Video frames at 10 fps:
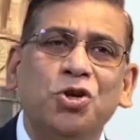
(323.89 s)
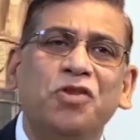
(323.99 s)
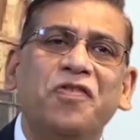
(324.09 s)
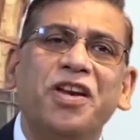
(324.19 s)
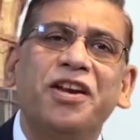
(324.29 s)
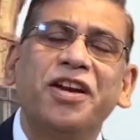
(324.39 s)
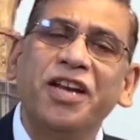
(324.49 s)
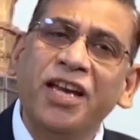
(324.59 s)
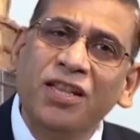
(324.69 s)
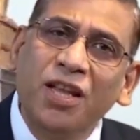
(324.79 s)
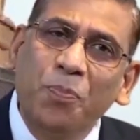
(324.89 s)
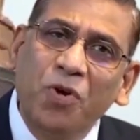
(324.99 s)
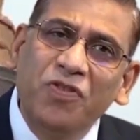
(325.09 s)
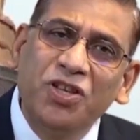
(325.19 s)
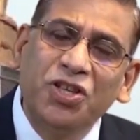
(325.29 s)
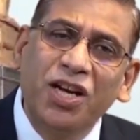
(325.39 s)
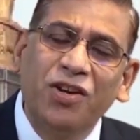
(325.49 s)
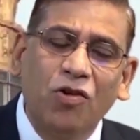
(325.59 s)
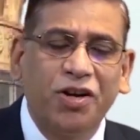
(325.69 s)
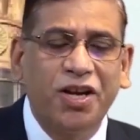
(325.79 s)
Should we retain the
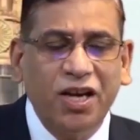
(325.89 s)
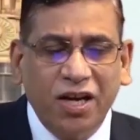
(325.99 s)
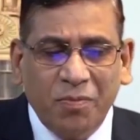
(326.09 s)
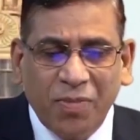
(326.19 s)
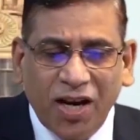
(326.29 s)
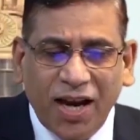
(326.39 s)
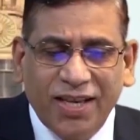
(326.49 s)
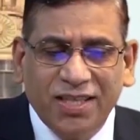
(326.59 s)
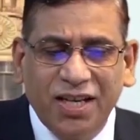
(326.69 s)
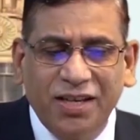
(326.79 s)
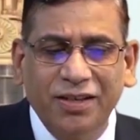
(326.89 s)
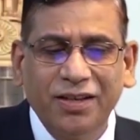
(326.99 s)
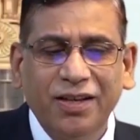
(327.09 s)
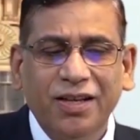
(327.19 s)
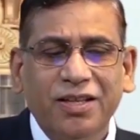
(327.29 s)
provision or decriminalize it?